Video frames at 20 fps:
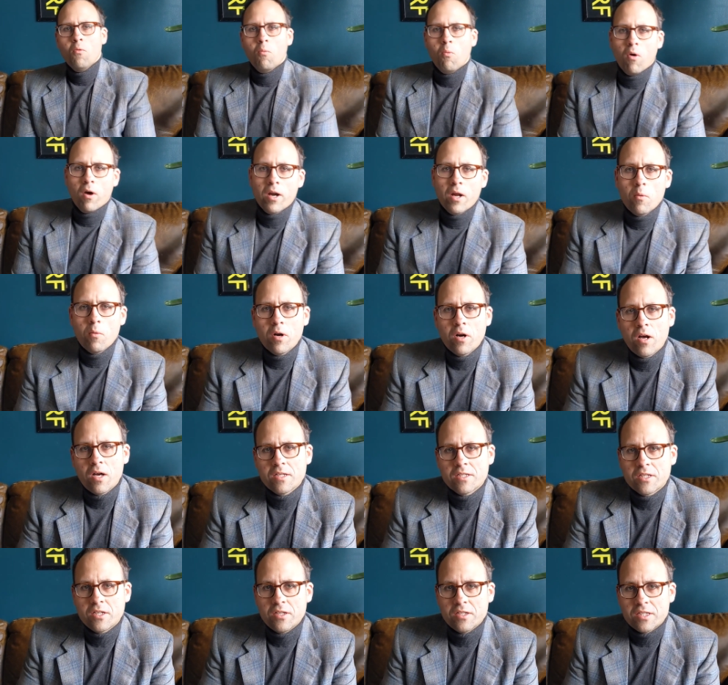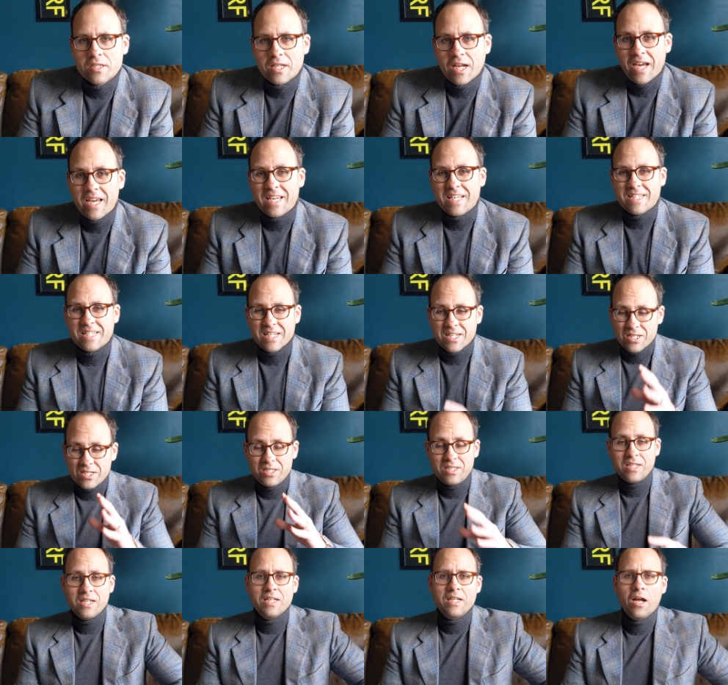what I want to ask you today is,
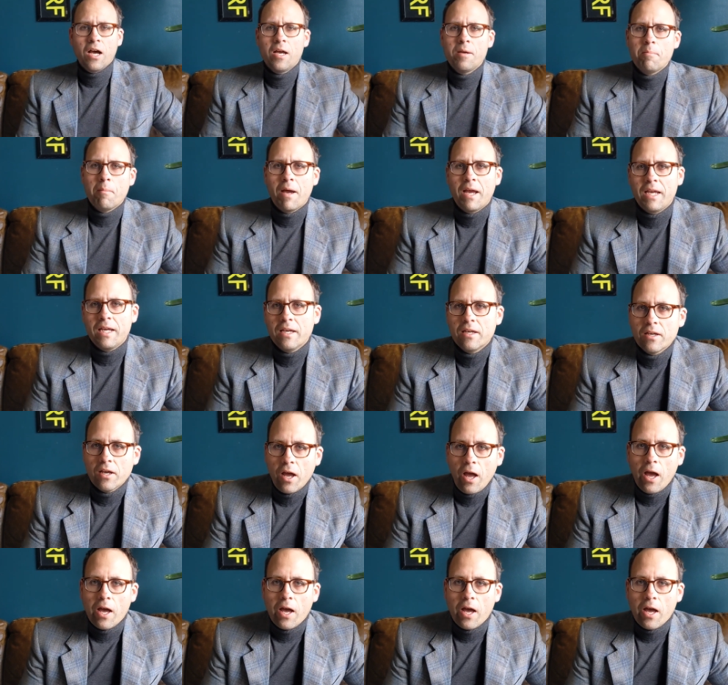did I make